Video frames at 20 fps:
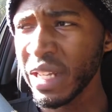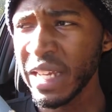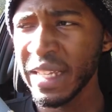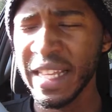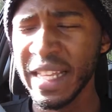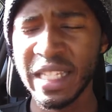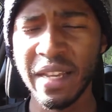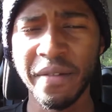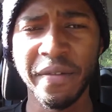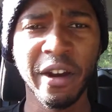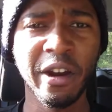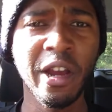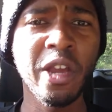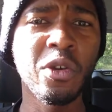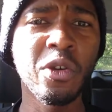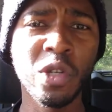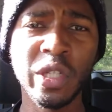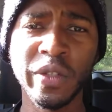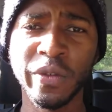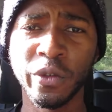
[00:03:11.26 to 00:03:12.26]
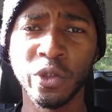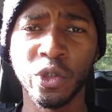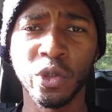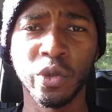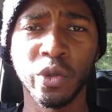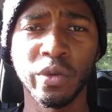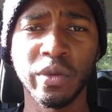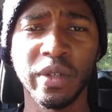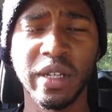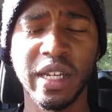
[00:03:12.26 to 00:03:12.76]
that's a very useful
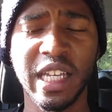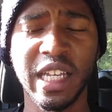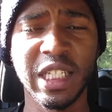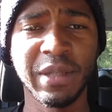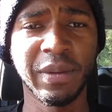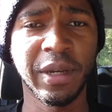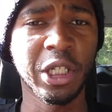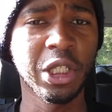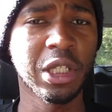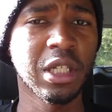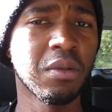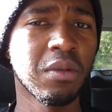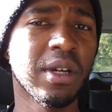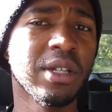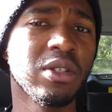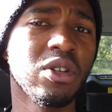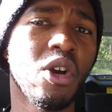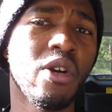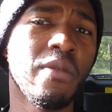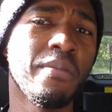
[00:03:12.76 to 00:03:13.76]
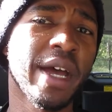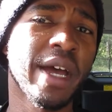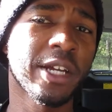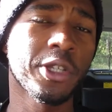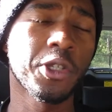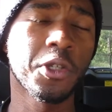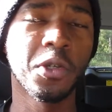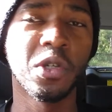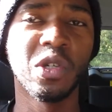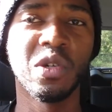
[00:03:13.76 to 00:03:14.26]
tool, especially when going back
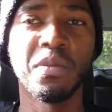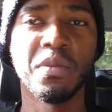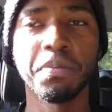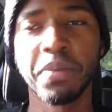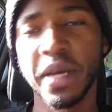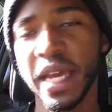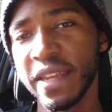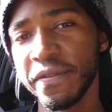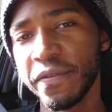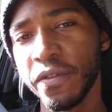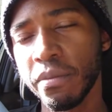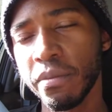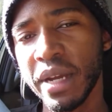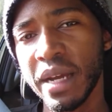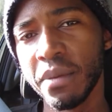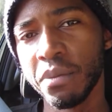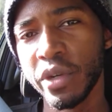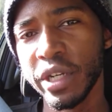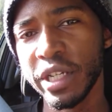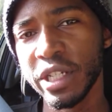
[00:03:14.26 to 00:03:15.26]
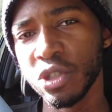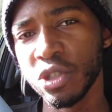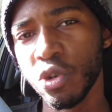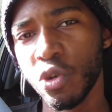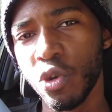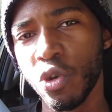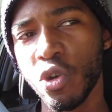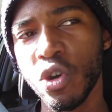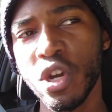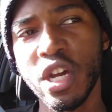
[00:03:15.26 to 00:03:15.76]
to painful memories
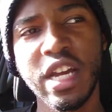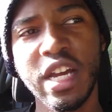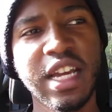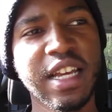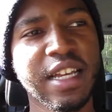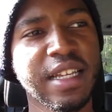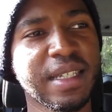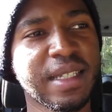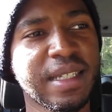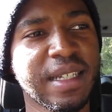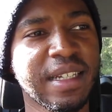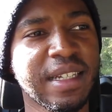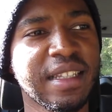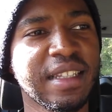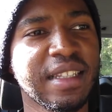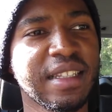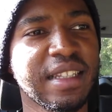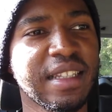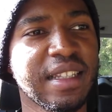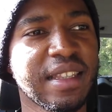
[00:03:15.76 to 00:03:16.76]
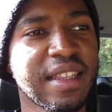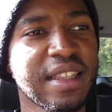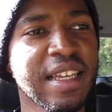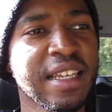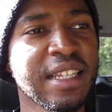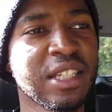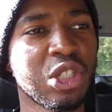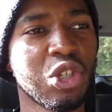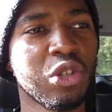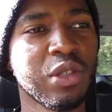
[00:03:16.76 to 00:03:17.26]
or certain
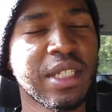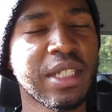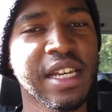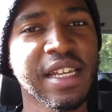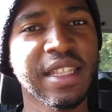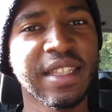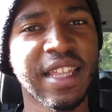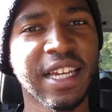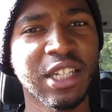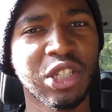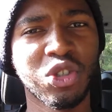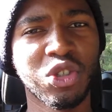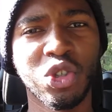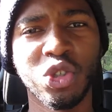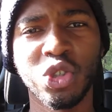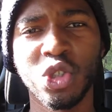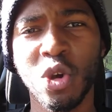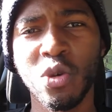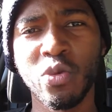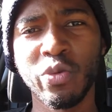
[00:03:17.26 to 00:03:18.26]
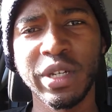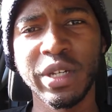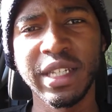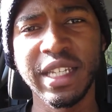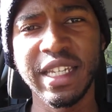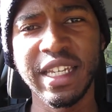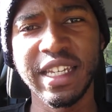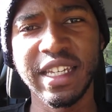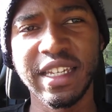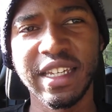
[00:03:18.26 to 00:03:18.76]
things you did that you don't
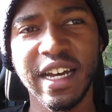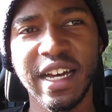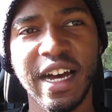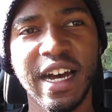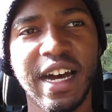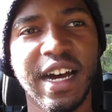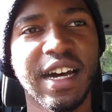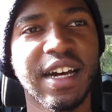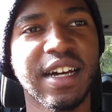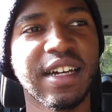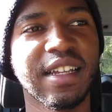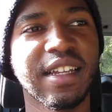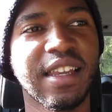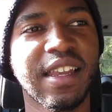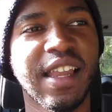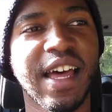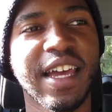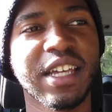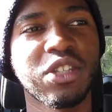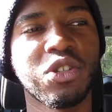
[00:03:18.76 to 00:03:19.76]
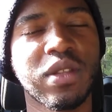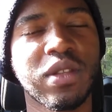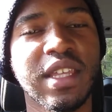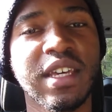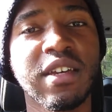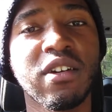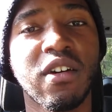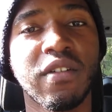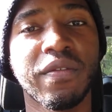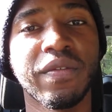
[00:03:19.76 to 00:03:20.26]
really like to
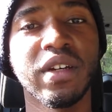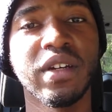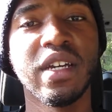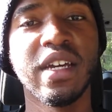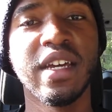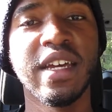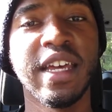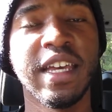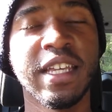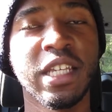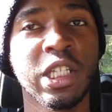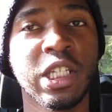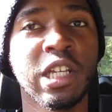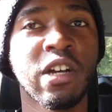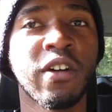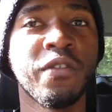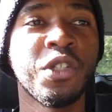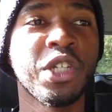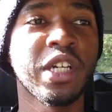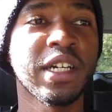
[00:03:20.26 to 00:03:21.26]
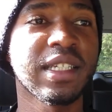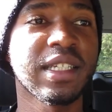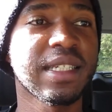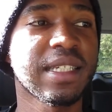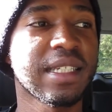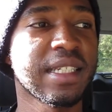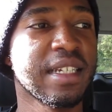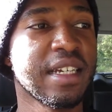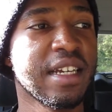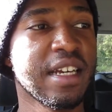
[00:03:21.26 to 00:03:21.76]
think of. Instead of
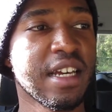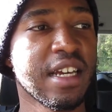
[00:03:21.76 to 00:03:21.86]
just